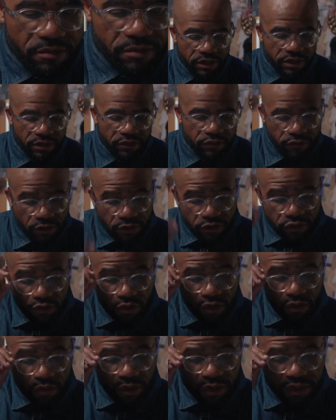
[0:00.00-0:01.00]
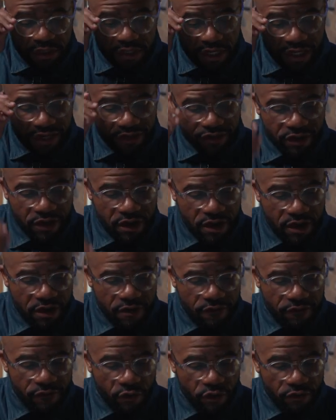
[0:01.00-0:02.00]
Because verse 21 says,
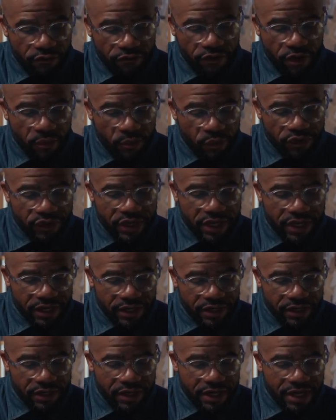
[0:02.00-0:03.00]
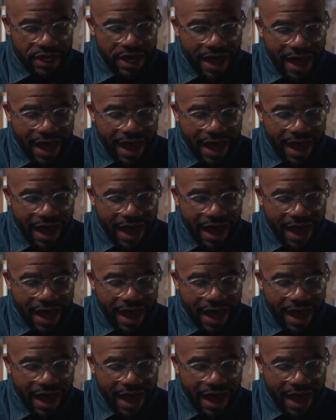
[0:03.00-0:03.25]
For from within,